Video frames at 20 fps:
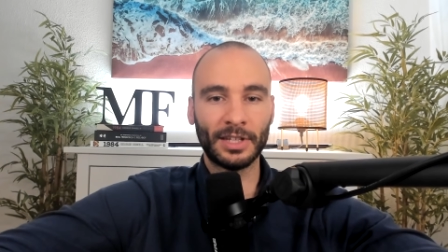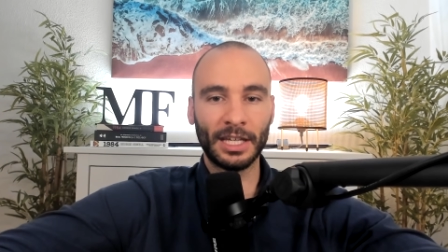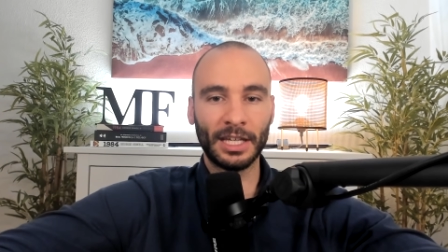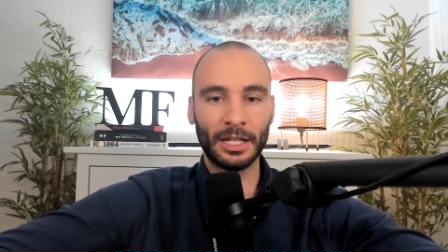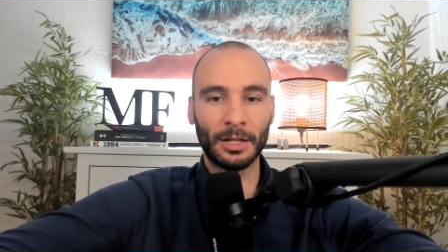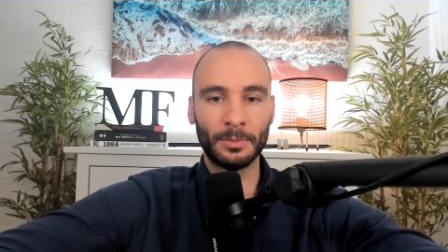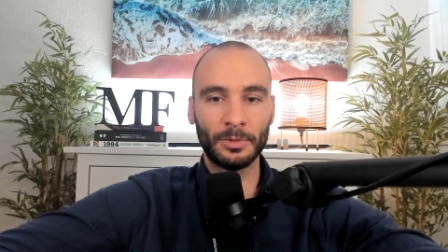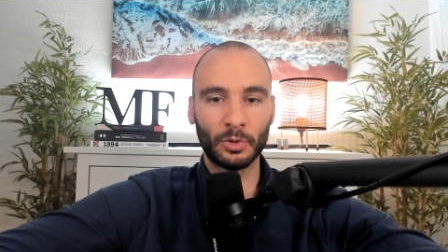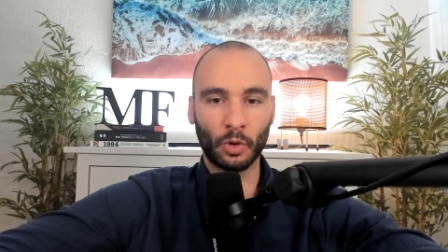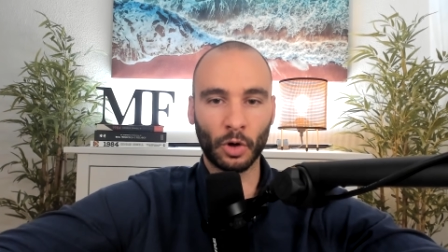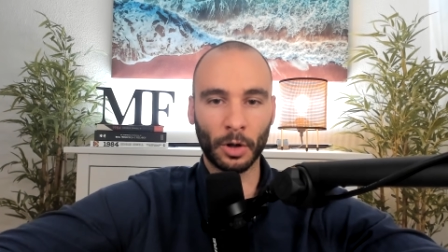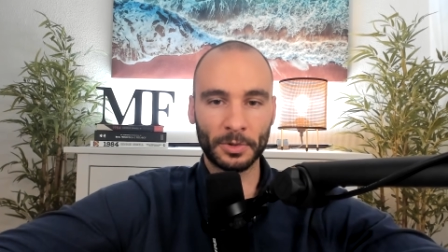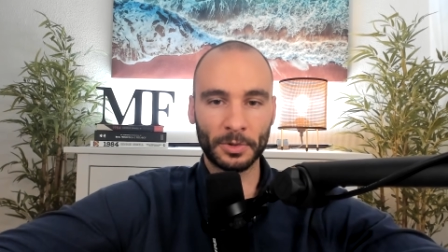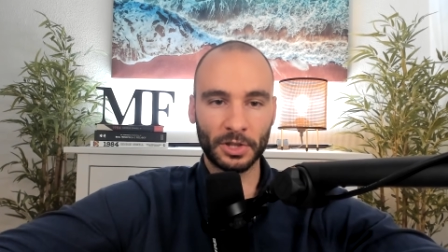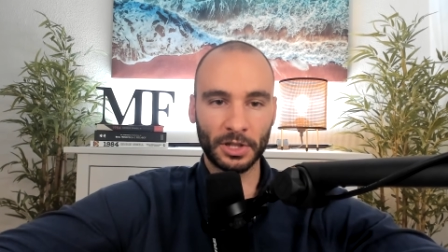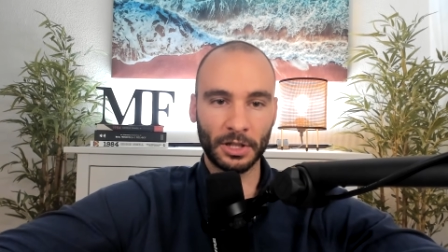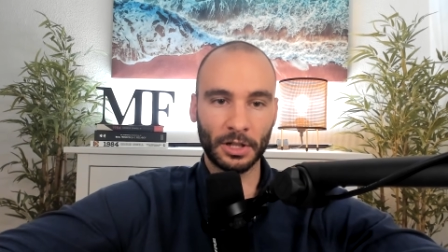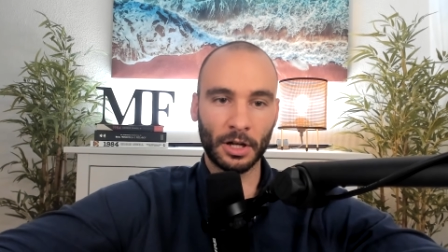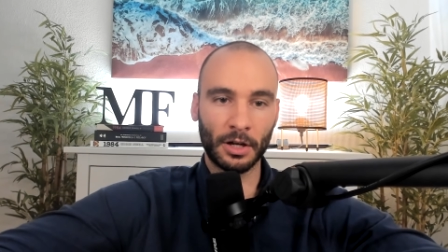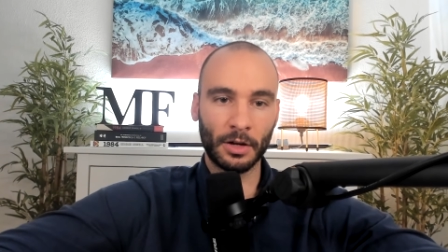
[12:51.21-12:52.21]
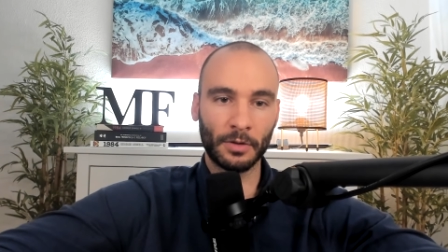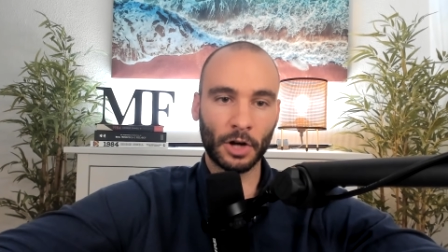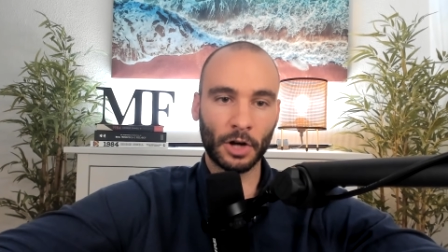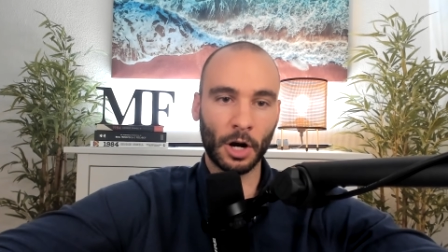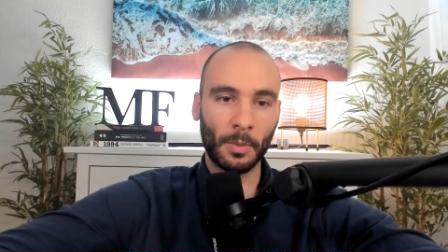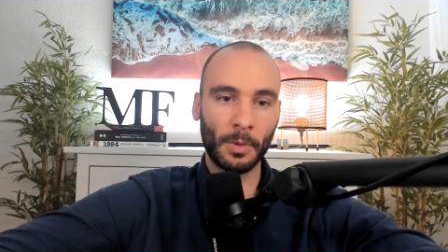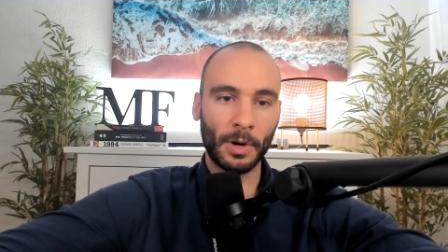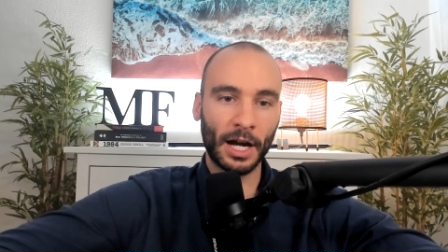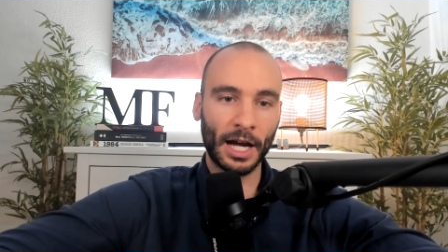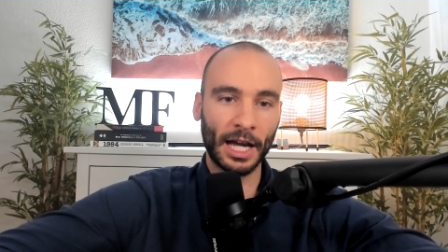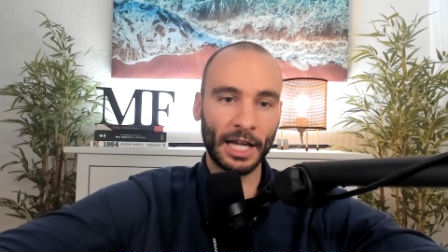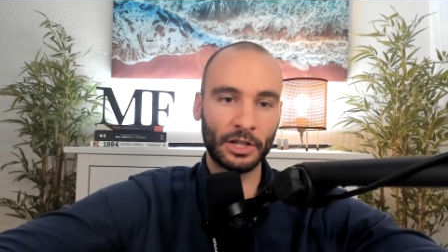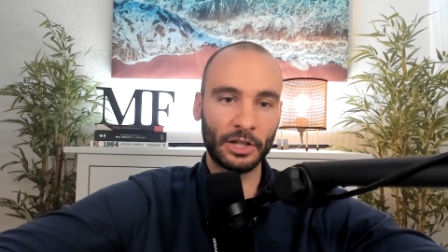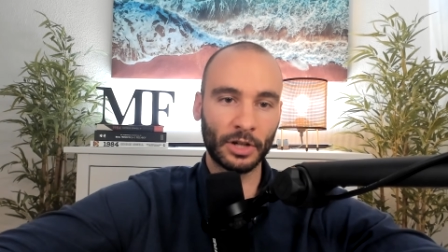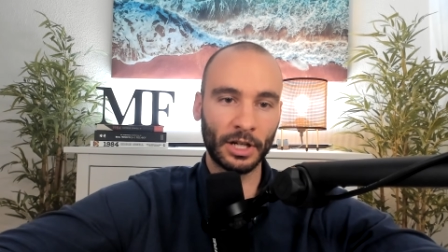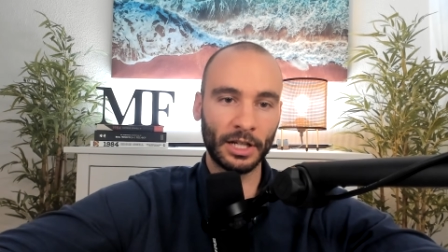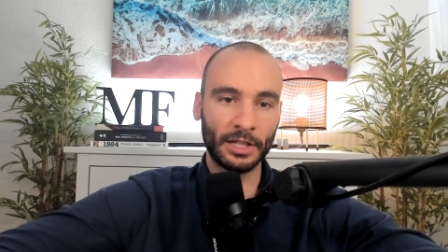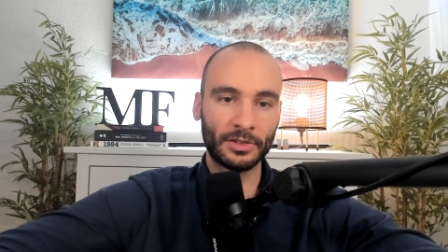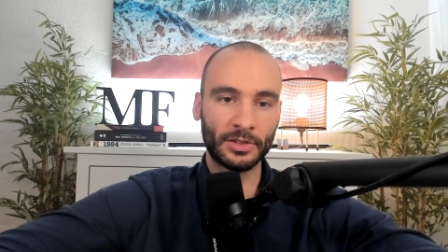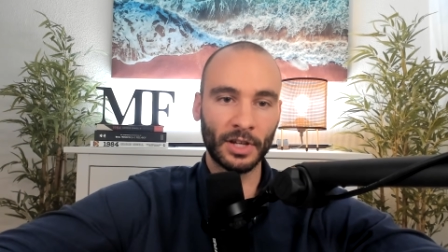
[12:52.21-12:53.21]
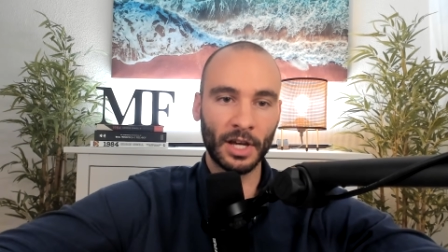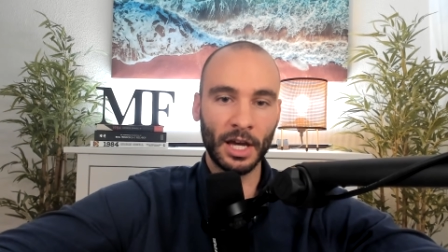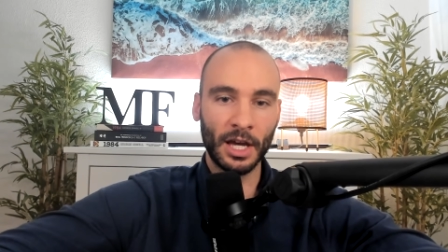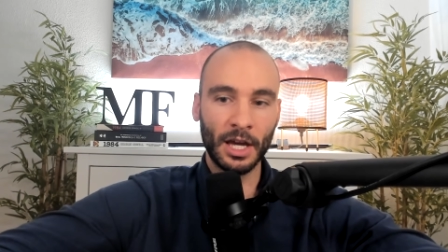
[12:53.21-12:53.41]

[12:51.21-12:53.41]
in absorption of carbohydrates